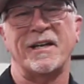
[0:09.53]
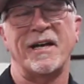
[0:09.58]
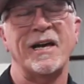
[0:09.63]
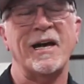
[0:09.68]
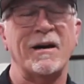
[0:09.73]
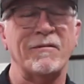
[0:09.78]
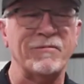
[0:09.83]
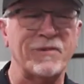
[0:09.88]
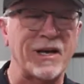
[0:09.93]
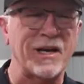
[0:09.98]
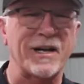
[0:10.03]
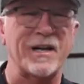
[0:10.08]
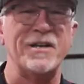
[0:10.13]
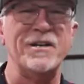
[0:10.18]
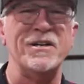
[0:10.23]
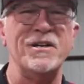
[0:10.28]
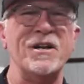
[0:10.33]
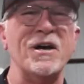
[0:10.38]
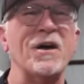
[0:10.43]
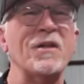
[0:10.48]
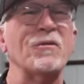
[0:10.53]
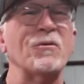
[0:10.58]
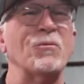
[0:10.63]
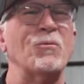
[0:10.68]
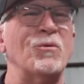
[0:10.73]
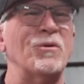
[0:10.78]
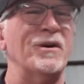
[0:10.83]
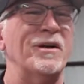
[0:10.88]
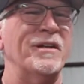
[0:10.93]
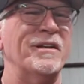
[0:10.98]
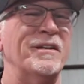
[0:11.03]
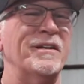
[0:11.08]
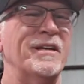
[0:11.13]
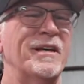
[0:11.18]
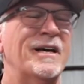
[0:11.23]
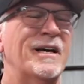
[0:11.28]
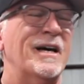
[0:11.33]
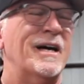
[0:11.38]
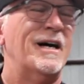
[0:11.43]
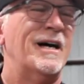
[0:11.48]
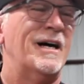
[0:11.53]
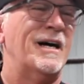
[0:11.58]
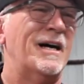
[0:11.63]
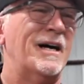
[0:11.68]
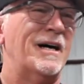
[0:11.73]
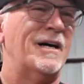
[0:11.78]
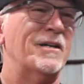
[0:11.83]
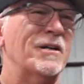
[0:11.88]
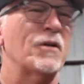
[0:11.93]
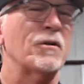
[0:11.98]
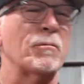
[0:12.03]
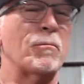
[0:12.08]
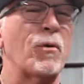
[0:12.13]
Hey, I've got another one, another